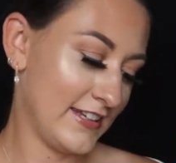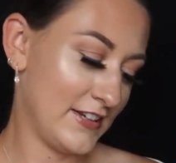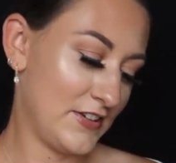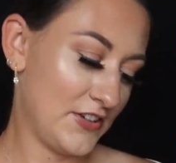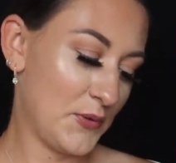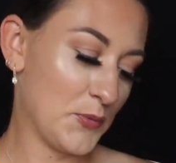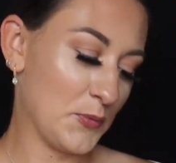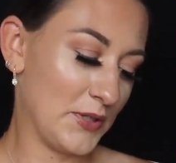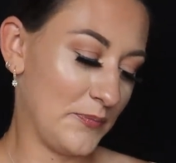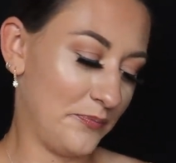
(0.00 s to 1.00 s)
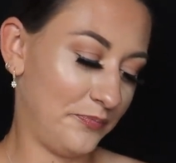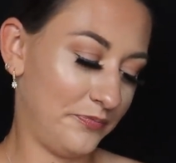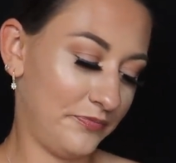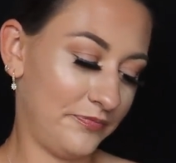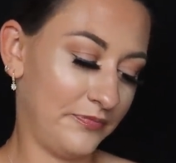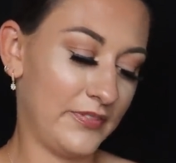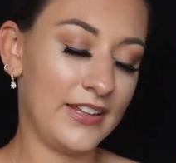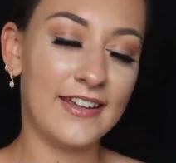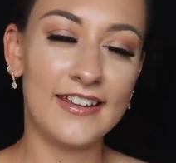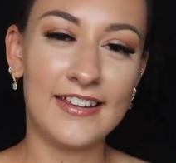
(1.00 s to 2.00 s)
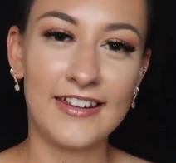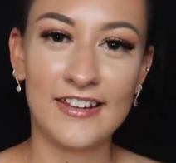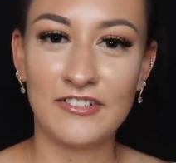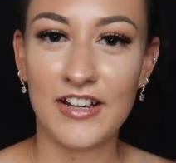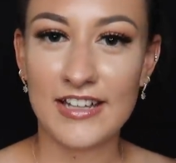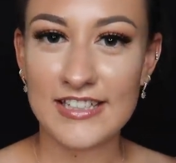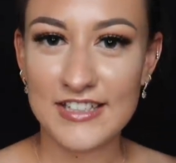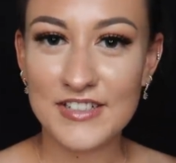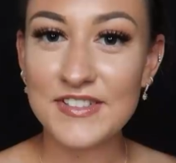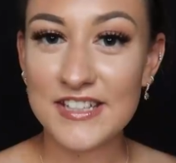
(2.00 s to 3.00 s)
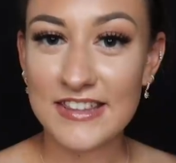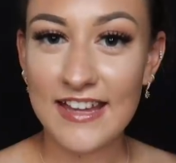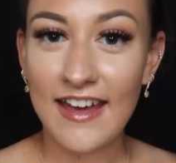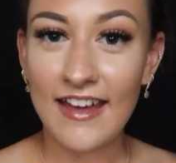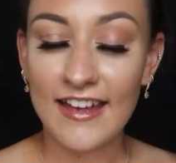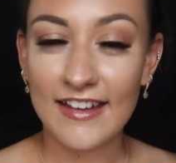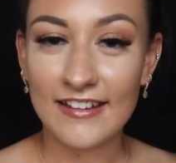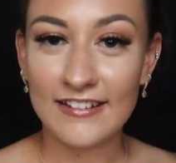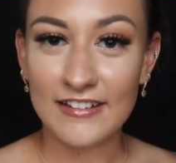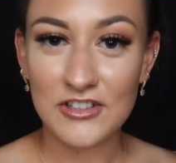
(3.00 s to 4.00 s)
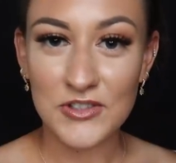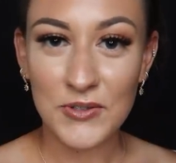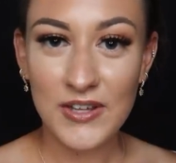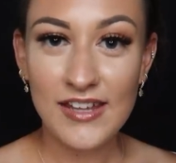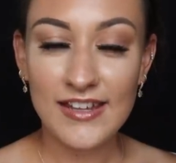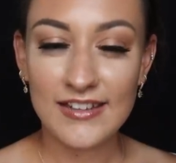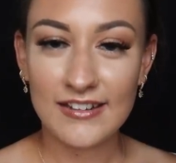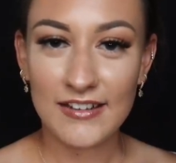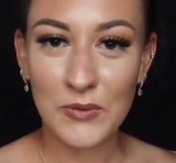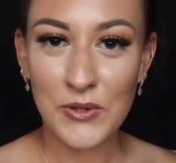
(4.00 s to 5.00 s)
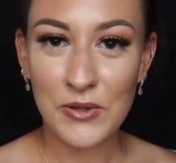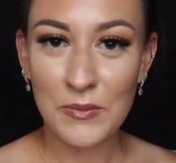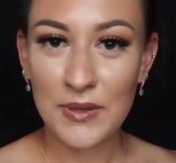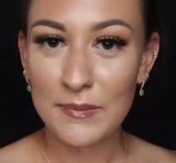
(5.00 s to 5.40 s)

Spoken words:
No problem. Right, you sit there and enjoy, and I will